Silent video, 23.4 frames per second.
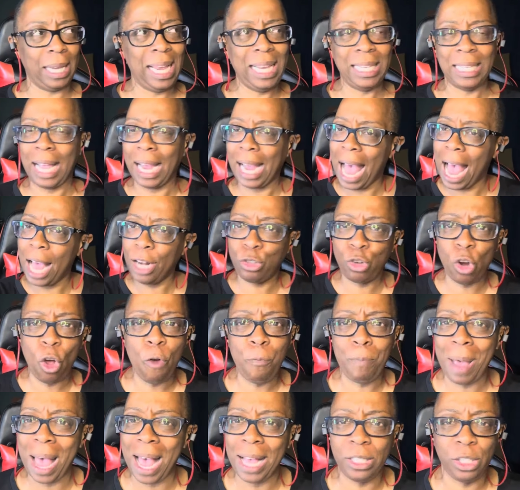He's like, I
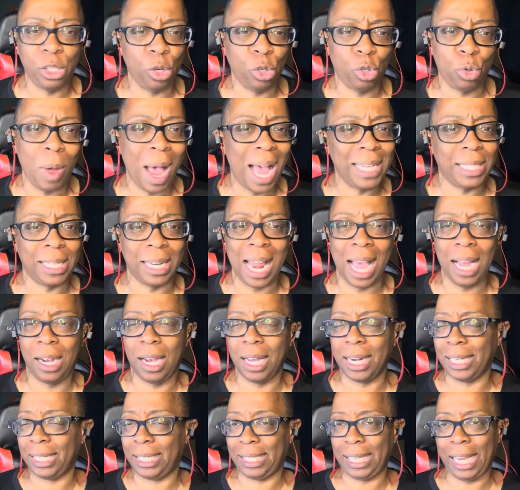drove past her twice and I
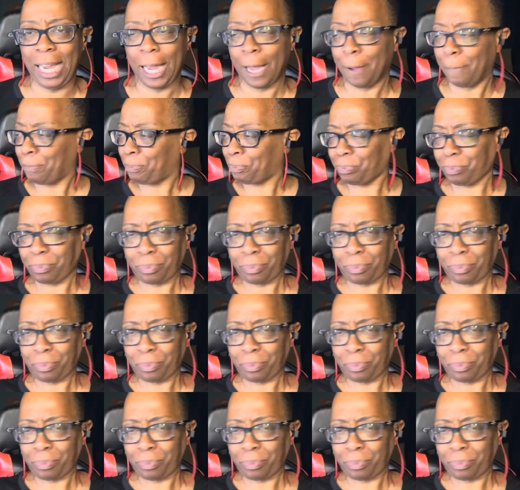couldn't see it.